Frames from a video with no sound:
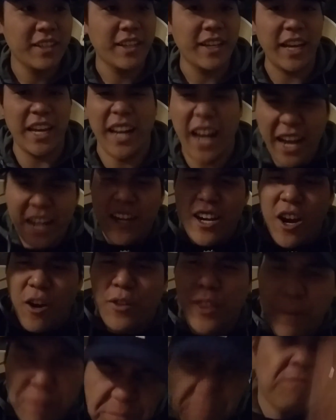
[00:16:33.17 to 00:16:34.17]
And I know
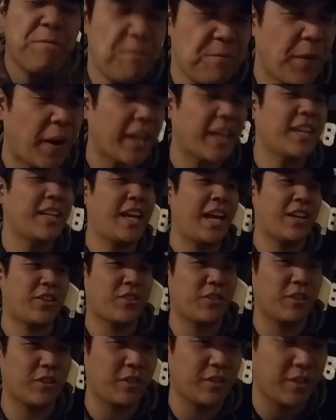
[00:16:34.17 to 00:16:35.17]
the fucking
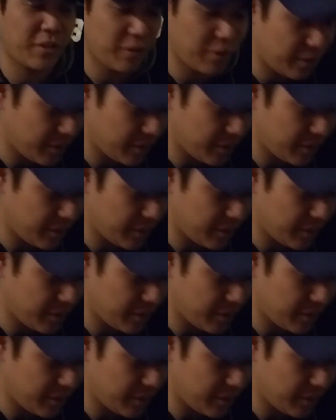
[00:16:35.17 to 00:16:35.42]
National Girls are going